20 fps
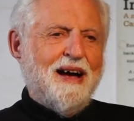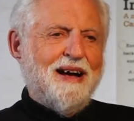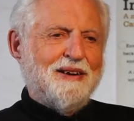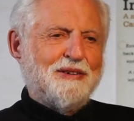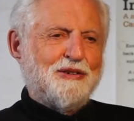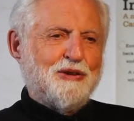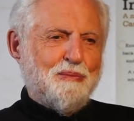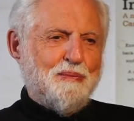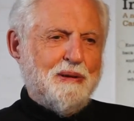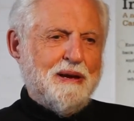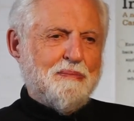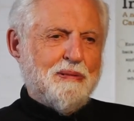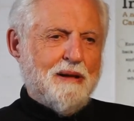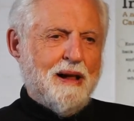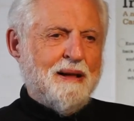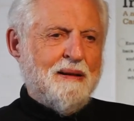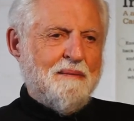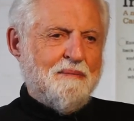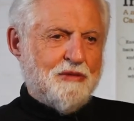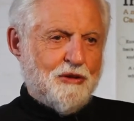to people.
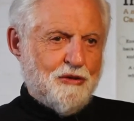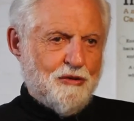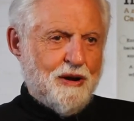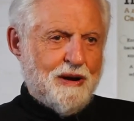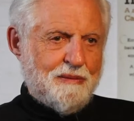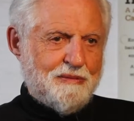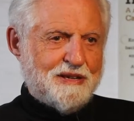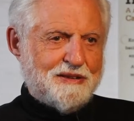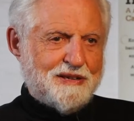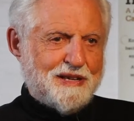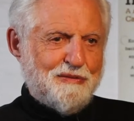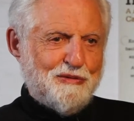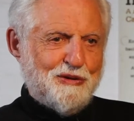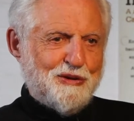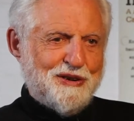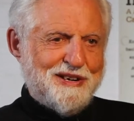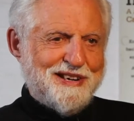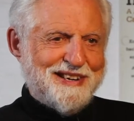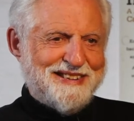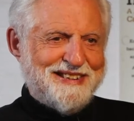So I'm just giving you
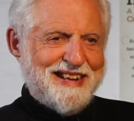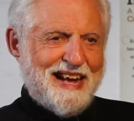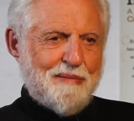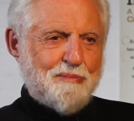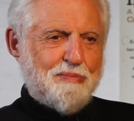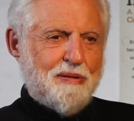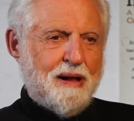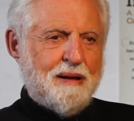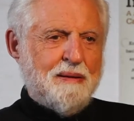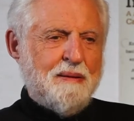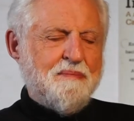an example.